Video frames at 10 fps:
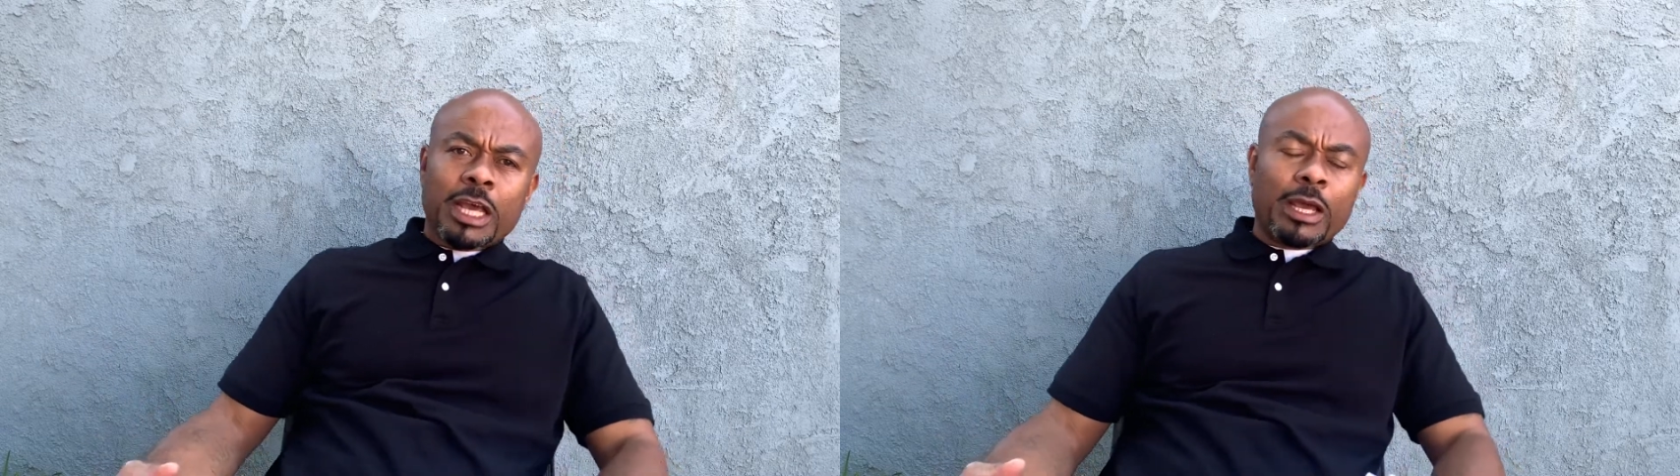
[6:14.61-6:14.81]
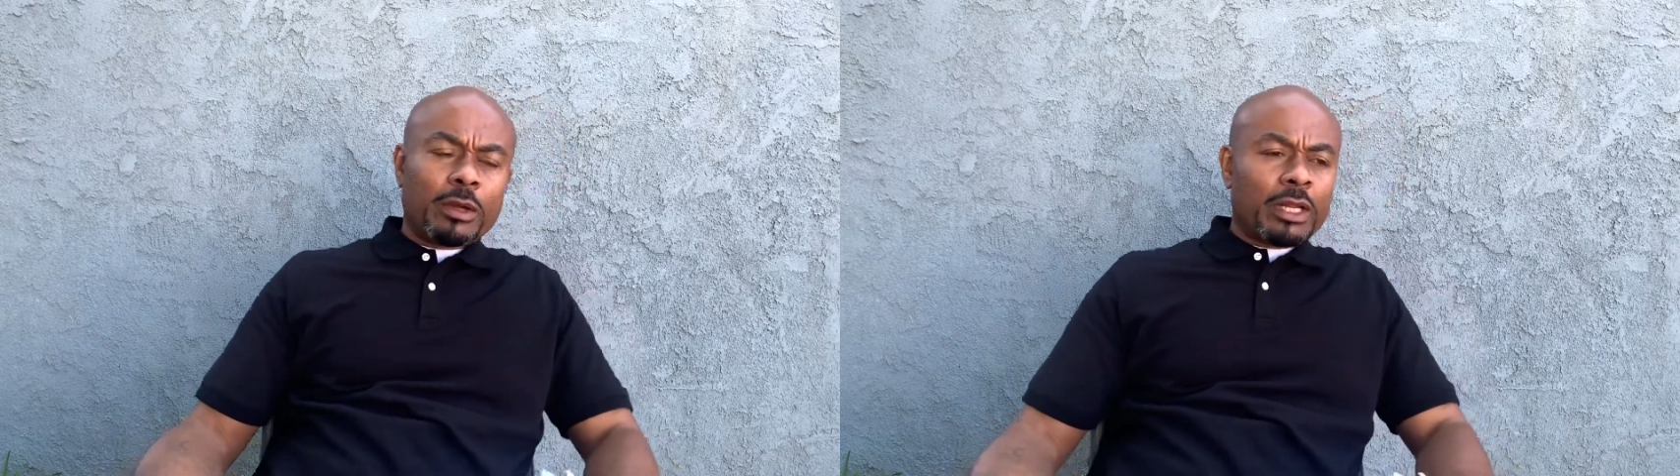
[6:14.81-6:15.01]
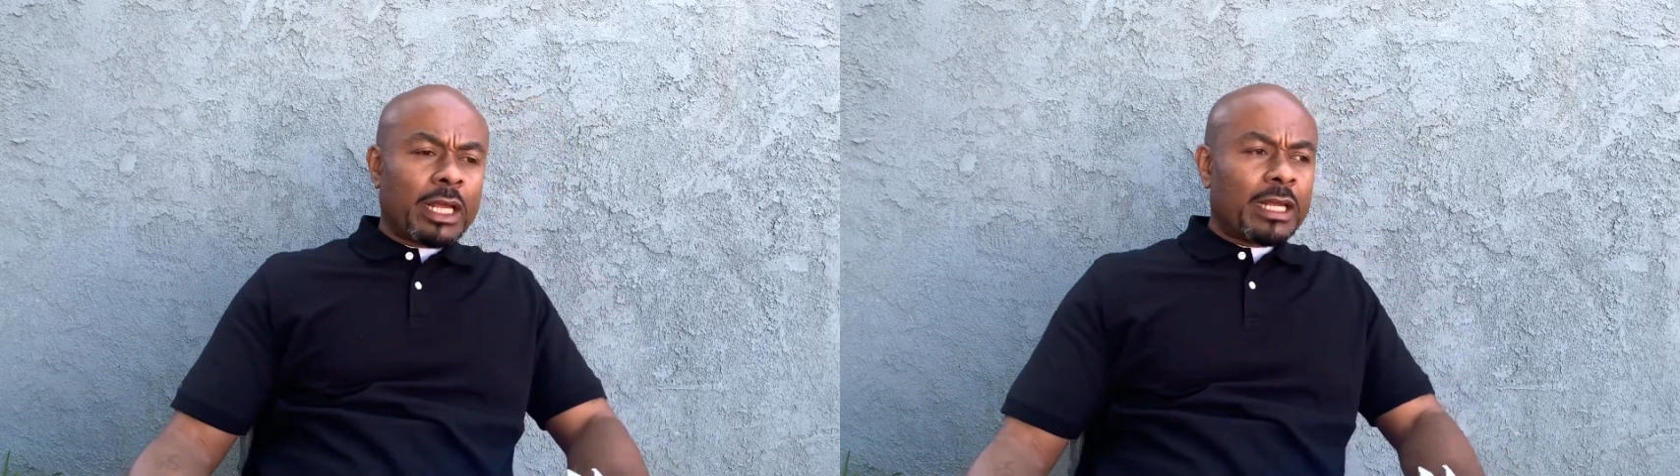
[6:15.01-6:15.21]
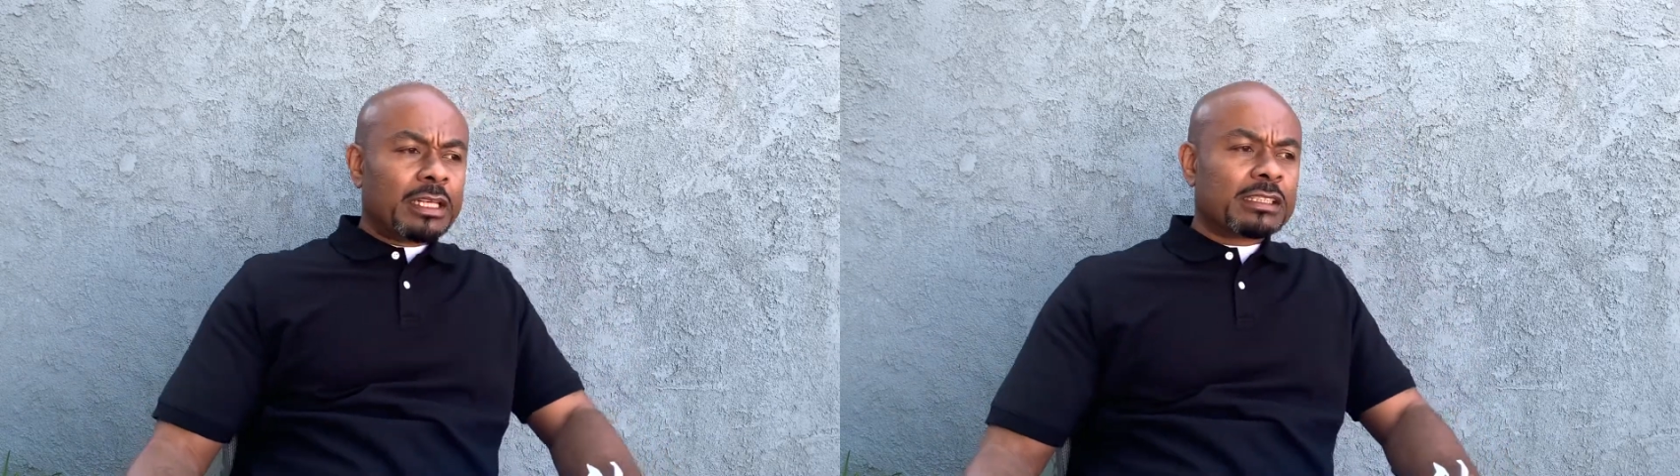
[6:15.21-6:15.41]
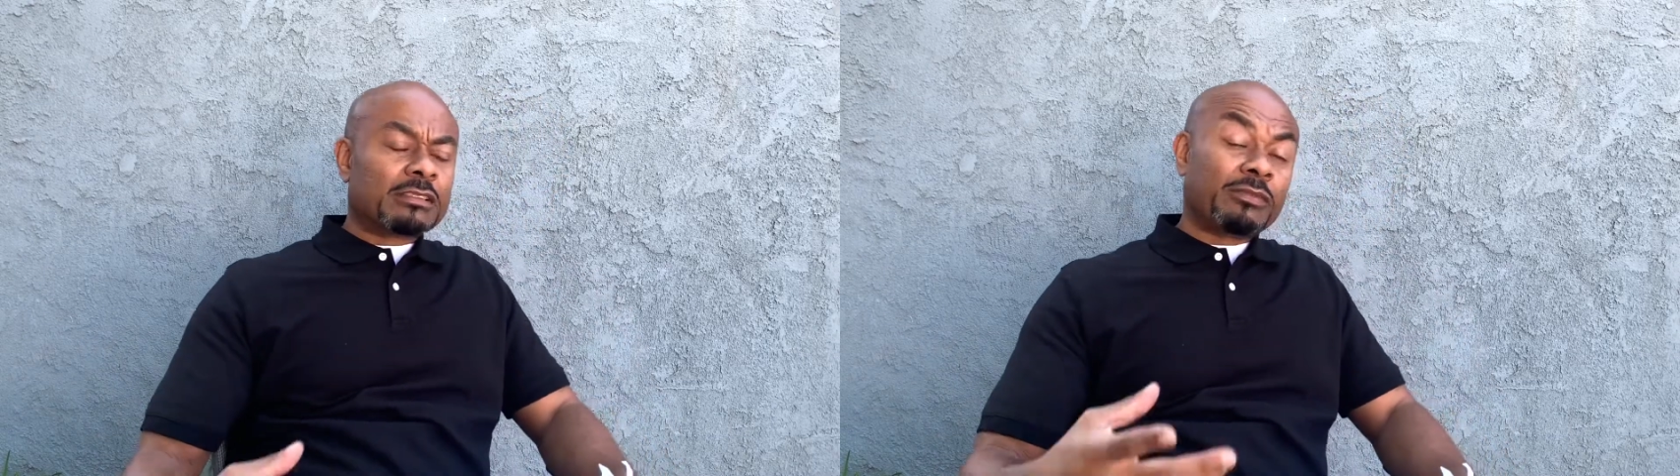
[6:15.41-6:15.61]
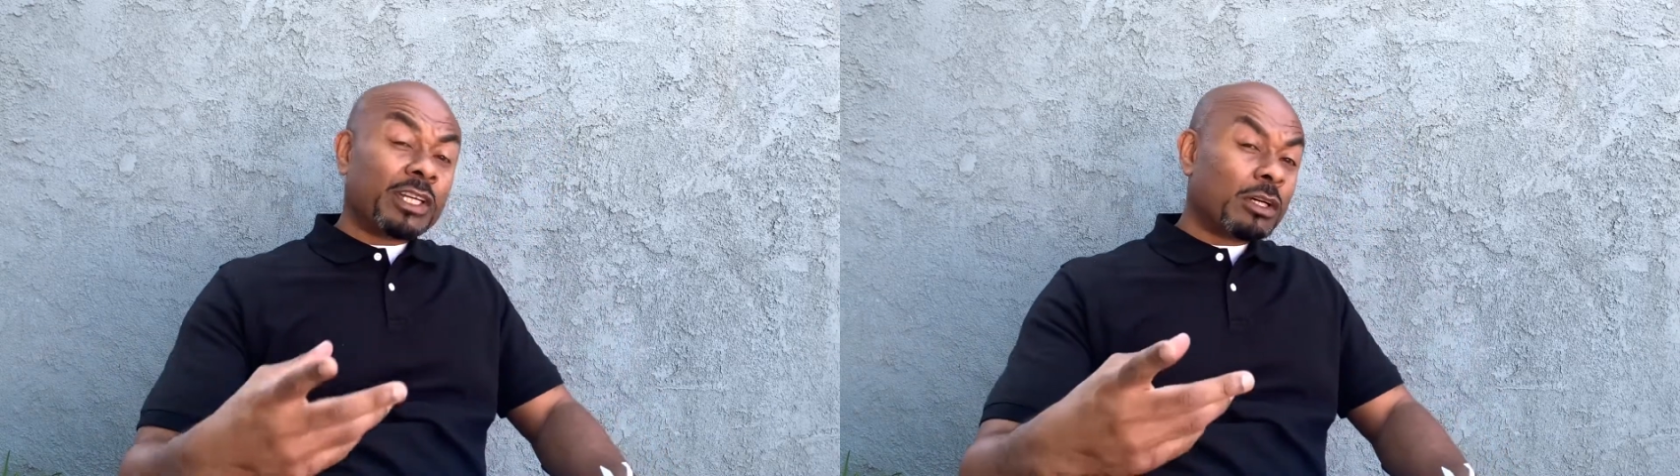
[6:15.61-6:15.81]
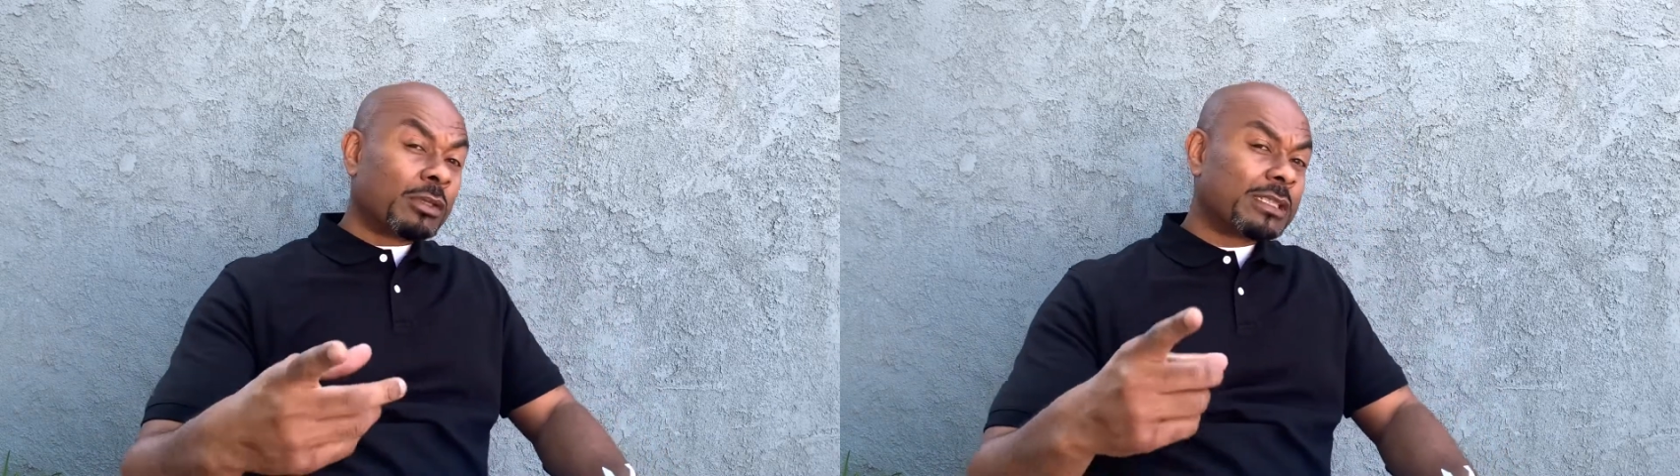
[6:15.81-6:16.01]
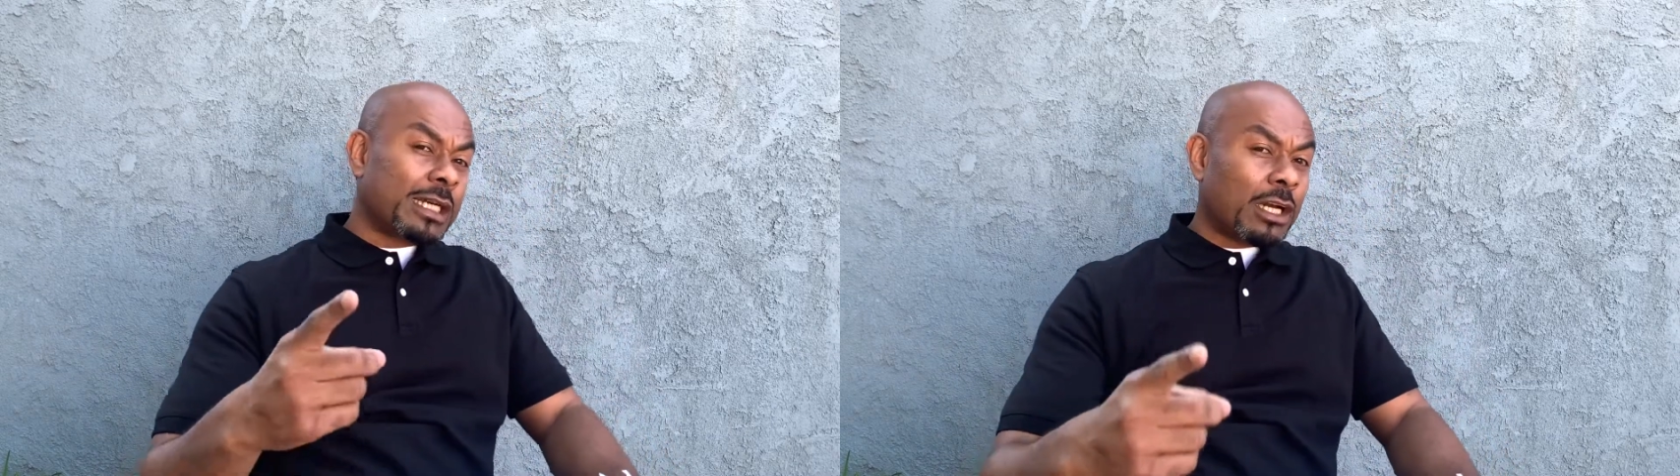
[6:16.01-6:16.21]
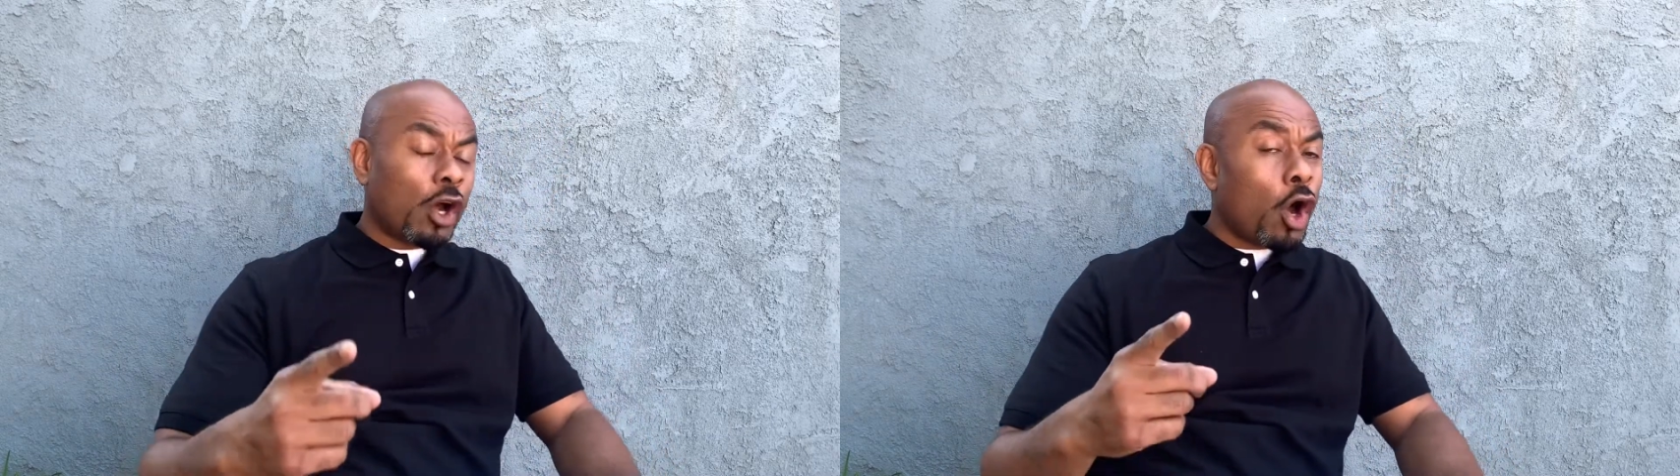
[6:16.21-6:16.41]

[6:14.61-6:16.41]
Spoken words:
and this video is not